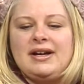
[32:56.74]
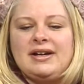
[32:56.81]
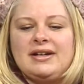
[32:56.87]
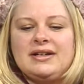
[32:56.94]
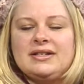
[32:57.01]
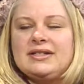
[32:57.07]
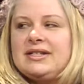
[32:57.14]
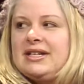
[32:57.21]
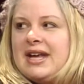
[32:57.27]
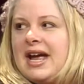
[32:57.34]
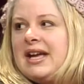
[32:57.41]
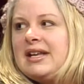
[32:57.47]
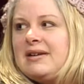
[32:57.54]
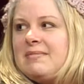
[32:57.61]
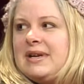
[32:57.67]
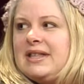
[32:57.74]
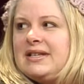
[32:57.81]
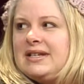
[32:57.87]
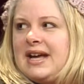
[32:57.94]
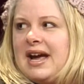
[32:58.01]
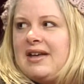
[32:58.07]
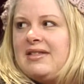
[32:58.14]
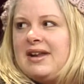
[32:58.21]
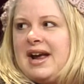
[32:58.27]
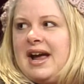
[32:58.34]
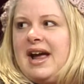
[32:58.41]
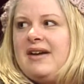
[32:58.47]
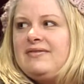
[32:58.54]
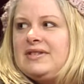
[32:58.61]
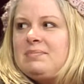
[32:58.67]
is today gonna be the day that I
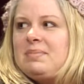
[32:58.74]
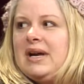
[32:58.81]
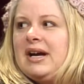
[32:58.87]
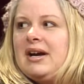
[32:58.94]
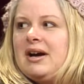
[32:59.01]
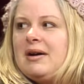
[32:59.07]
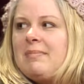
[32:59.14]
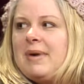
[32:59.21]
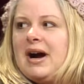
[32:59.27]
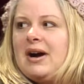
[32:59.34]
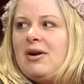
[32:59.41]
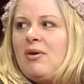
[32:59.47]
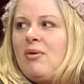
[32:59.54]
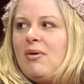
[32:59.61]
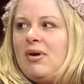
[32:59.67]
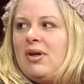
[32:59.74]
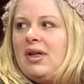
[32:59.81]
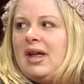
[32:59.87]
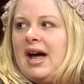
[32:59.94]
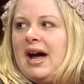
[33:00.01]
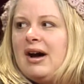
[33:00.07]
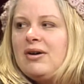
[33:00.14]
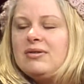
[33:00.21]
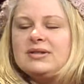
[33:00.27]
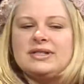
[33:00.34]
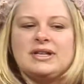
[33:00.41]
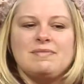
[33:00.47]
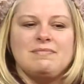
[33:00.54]
have to pick up our whole house and